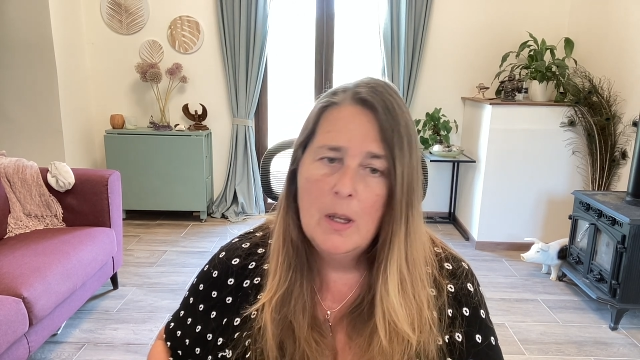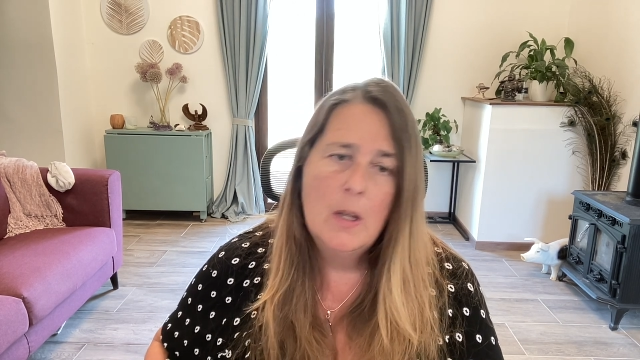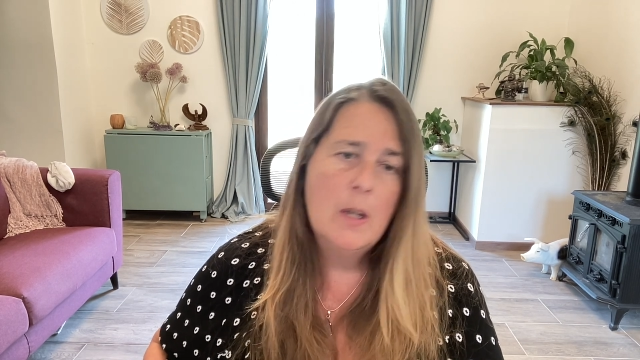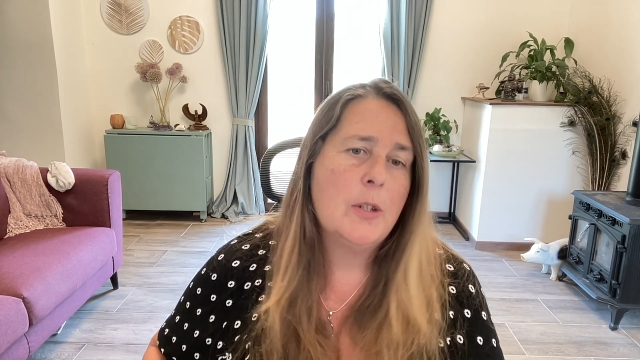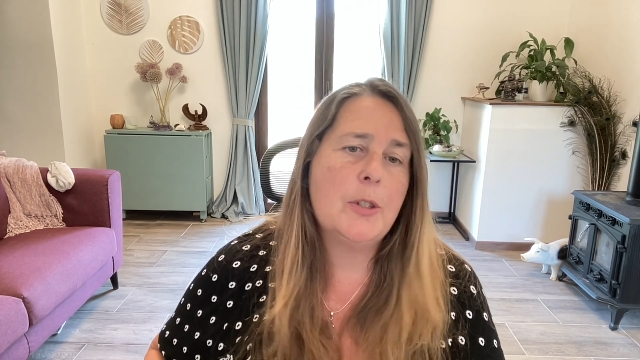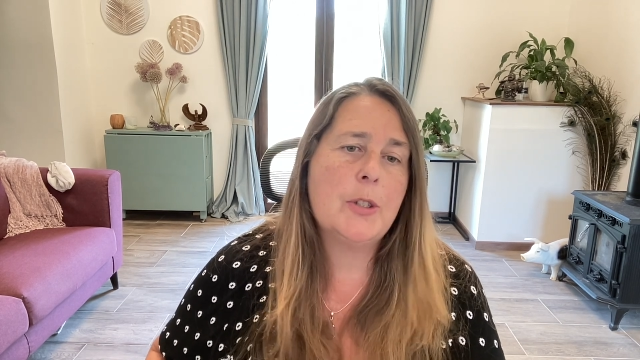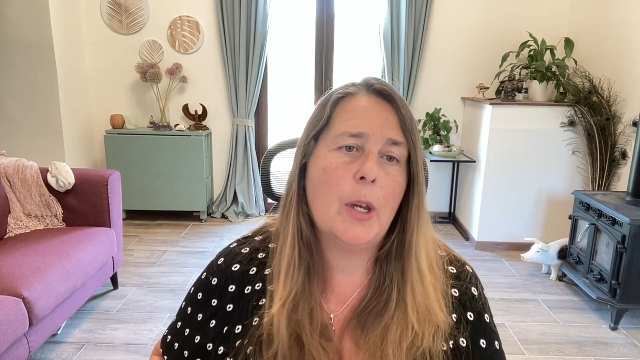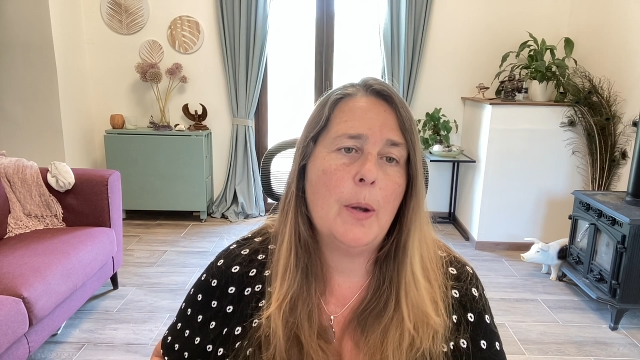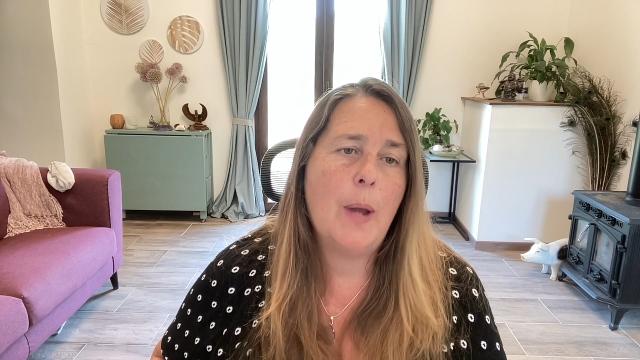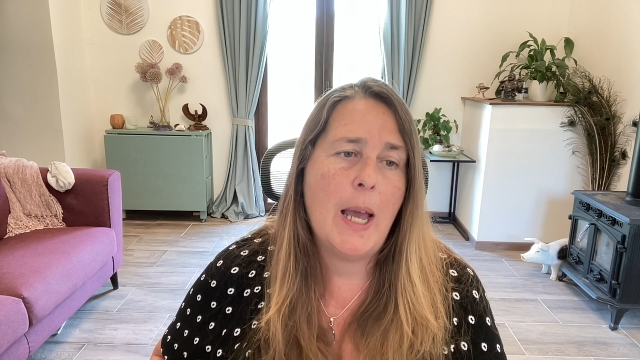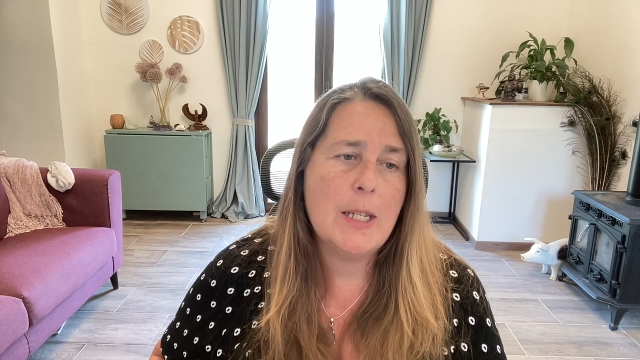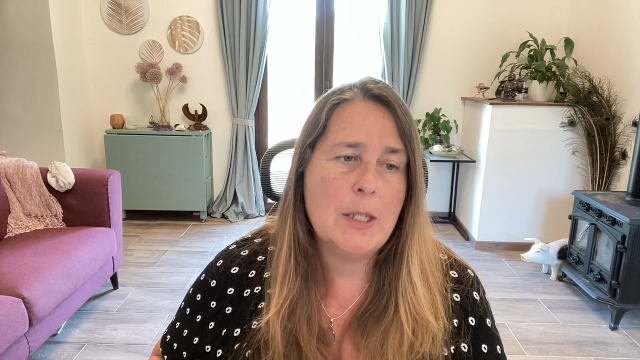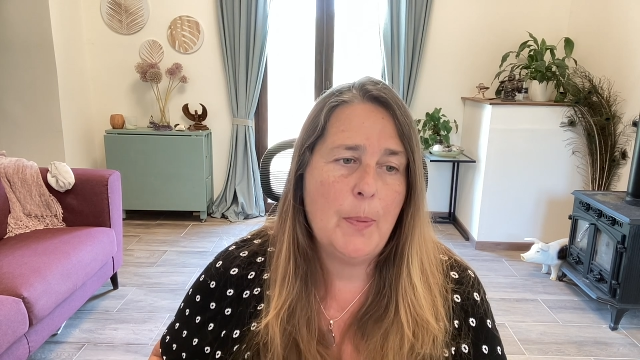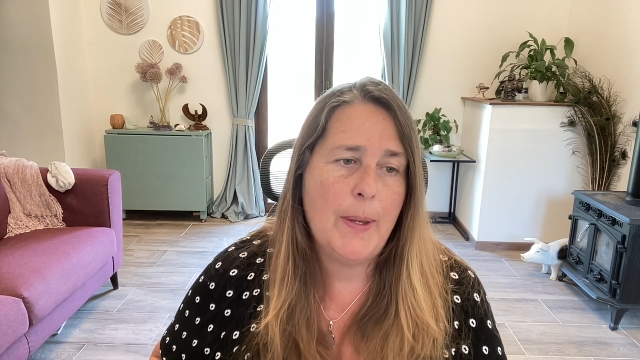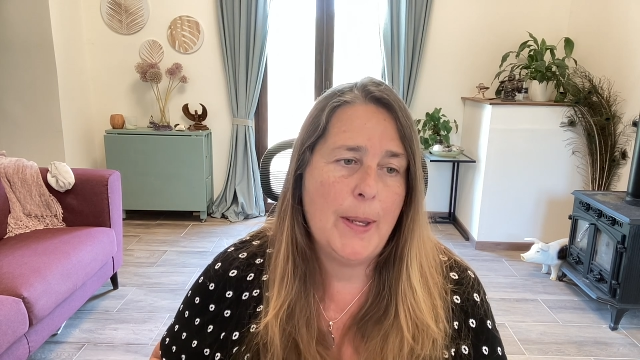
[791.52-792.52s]
So
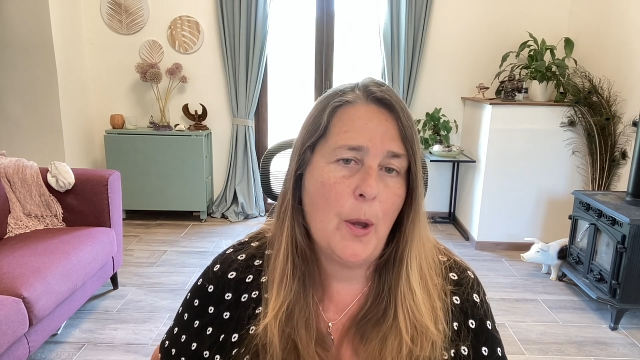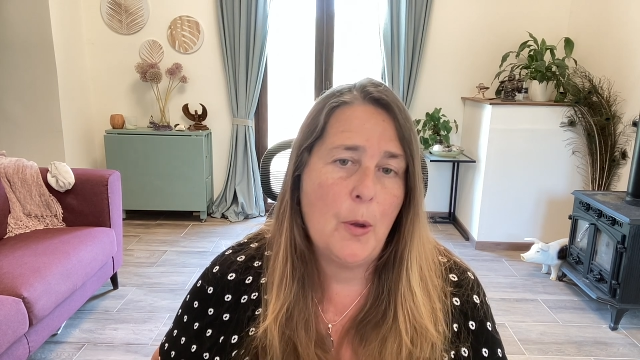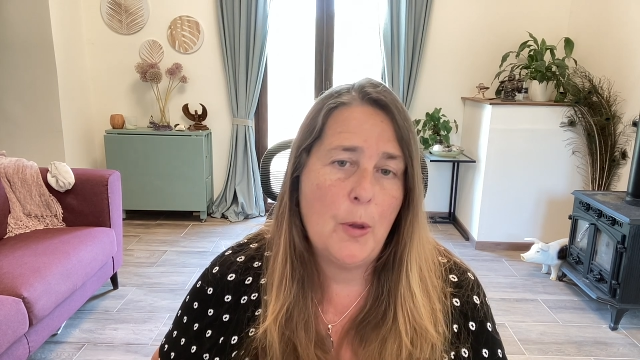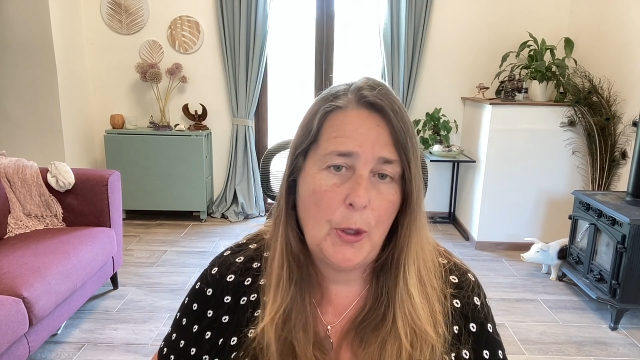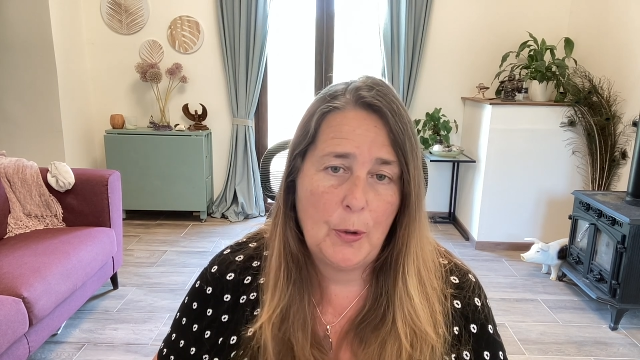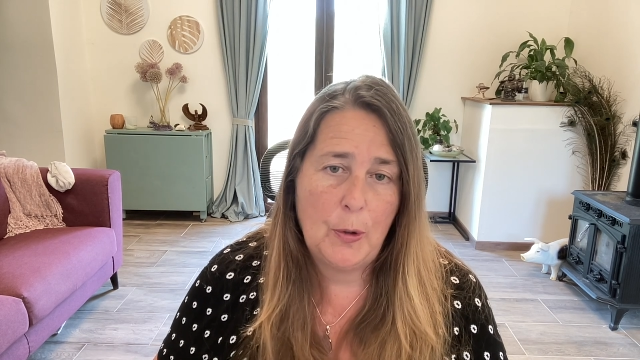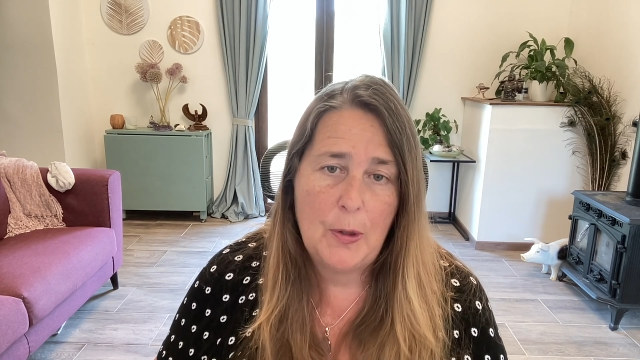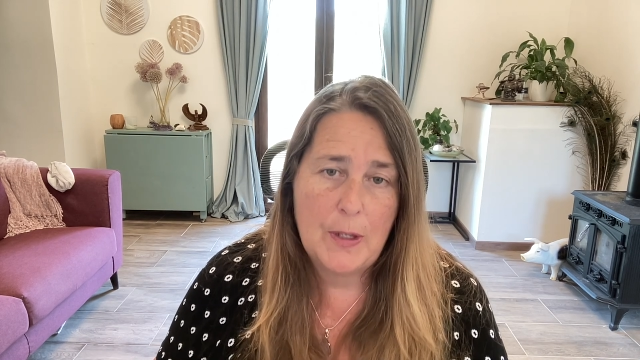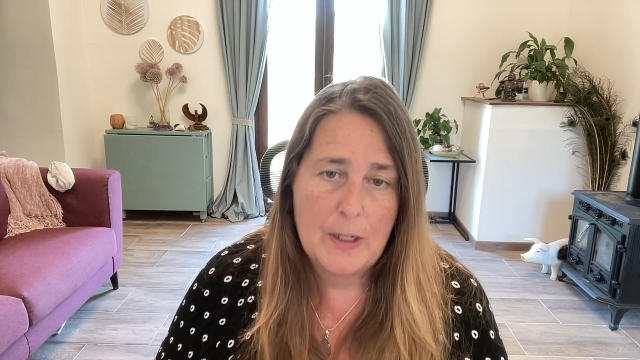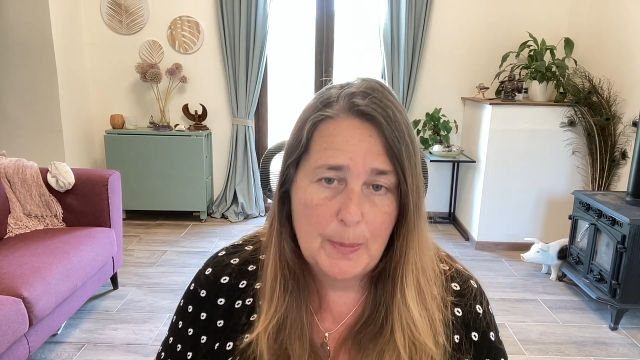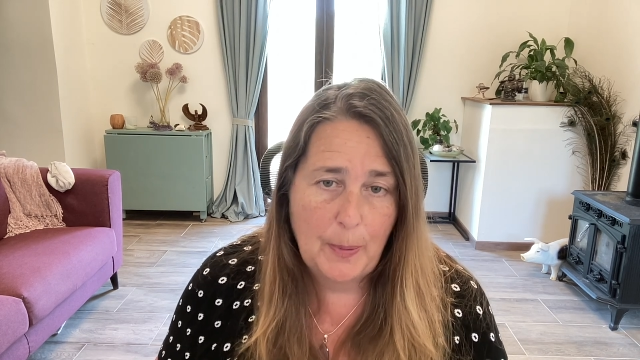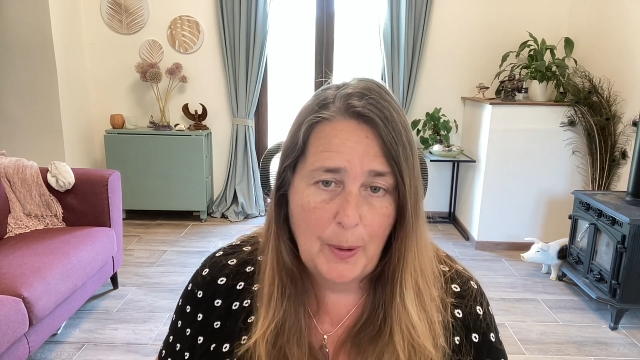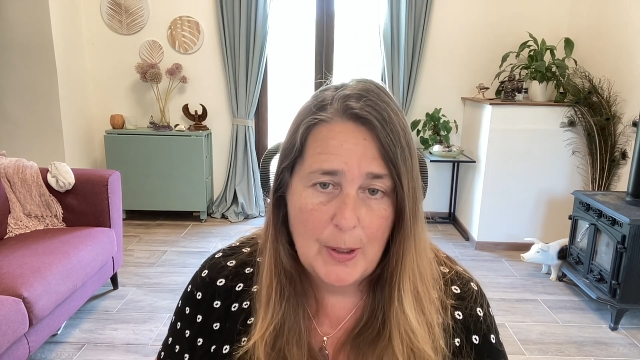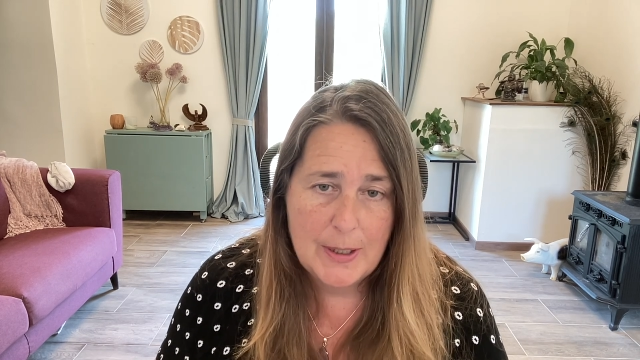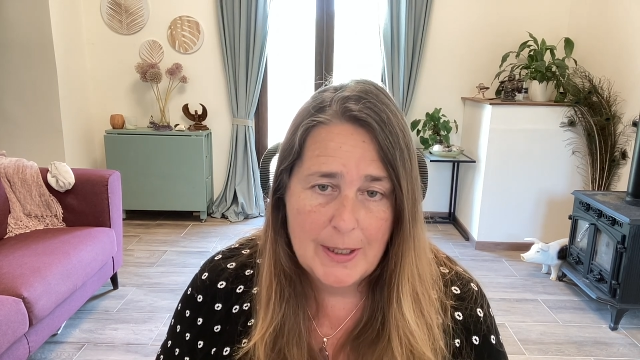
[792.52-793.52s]
as we go through this
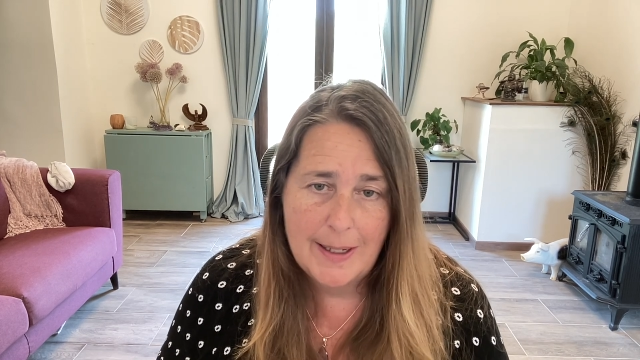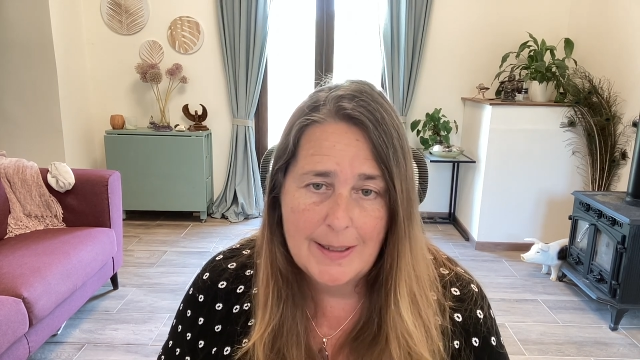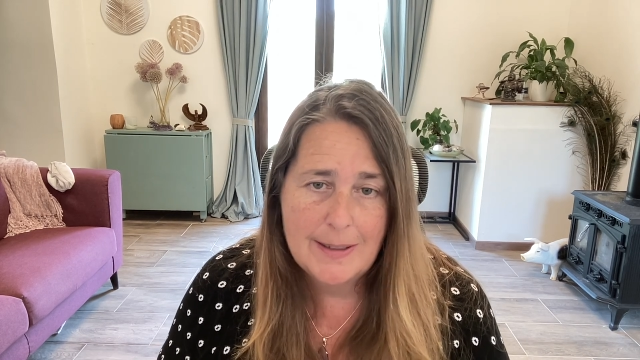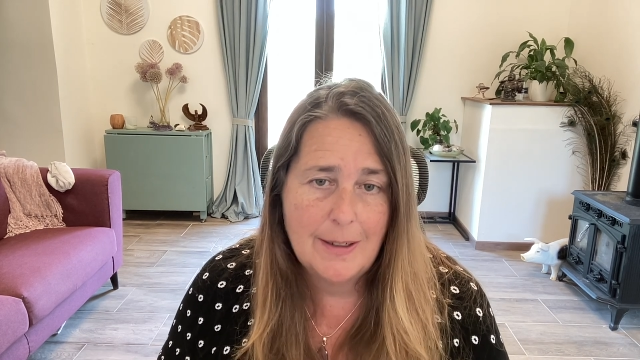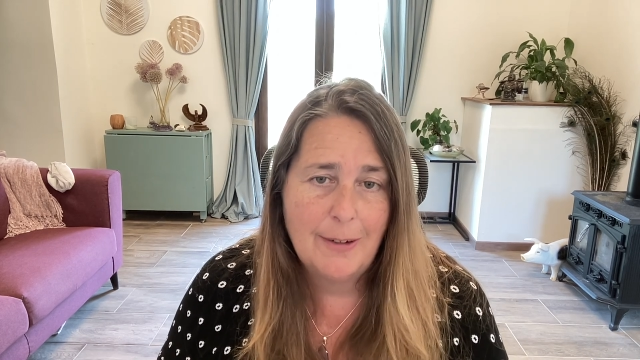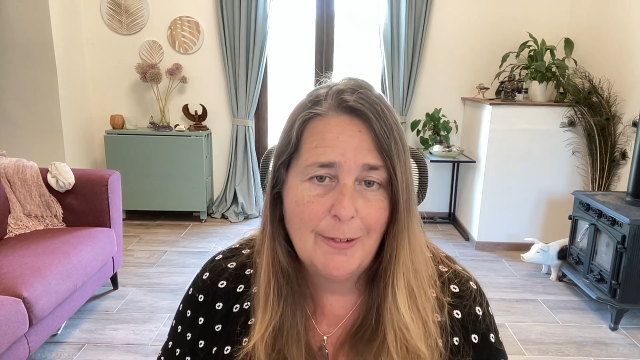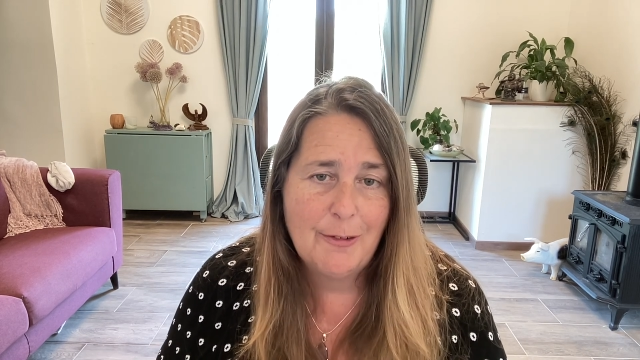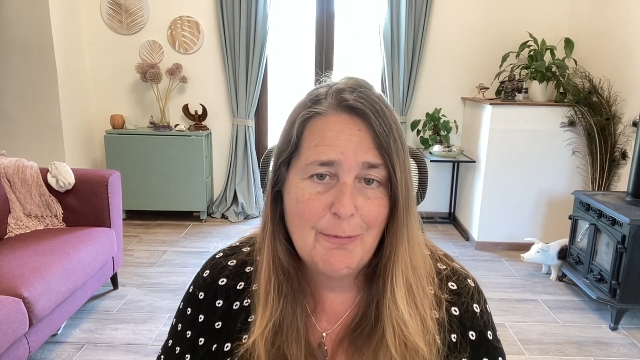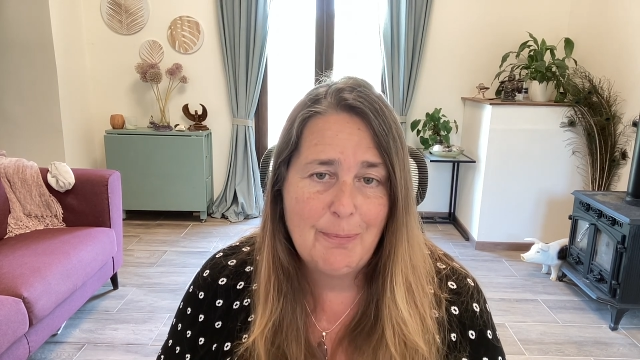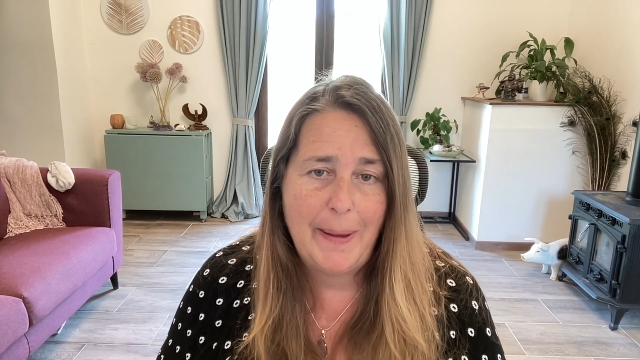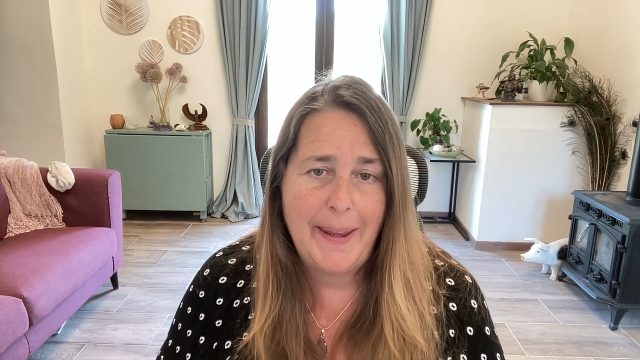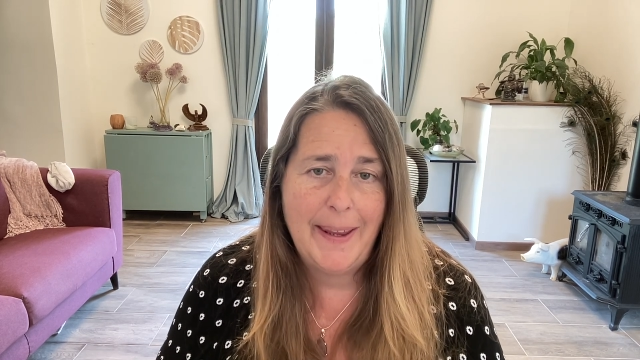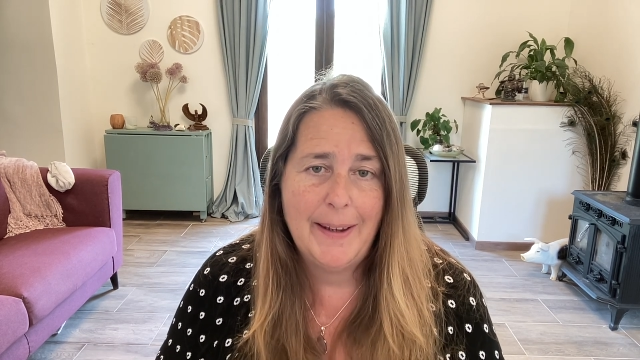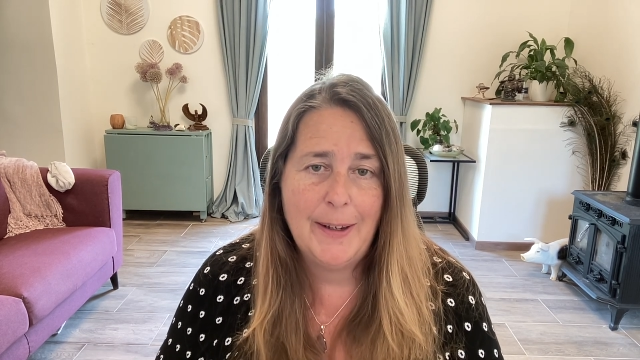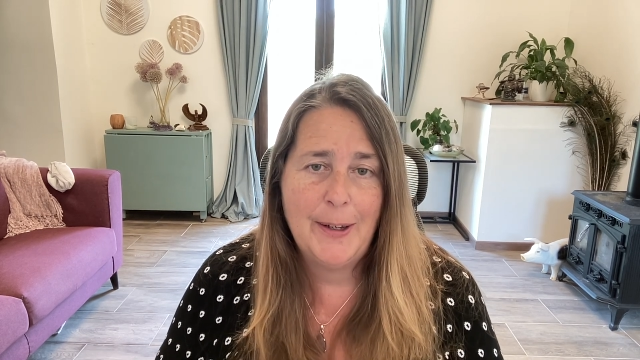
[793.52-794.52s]
process of being,